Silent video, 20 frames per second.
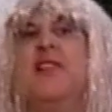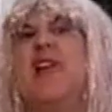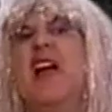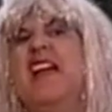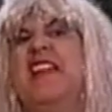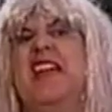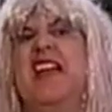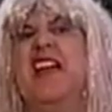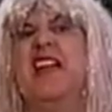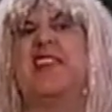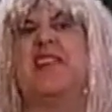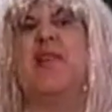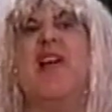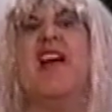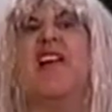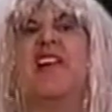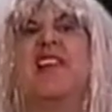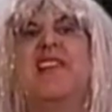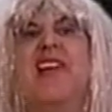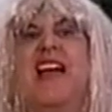Tracy the
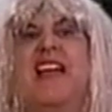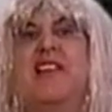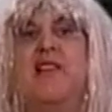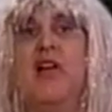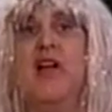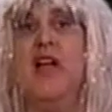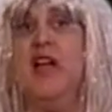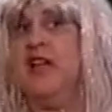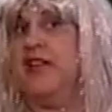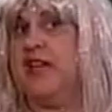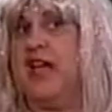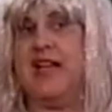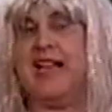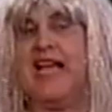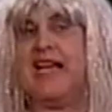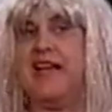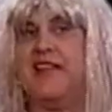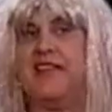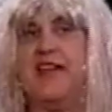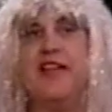Trailer Trash Group.
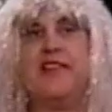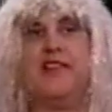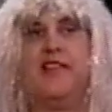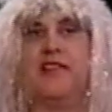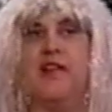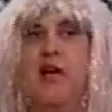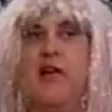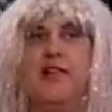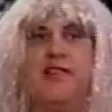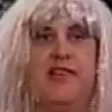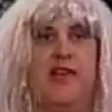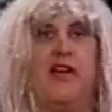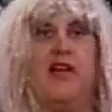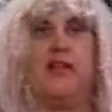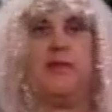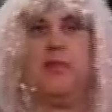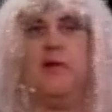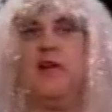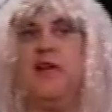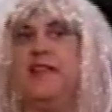Like I said, just go to Jerry
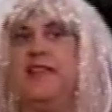Springer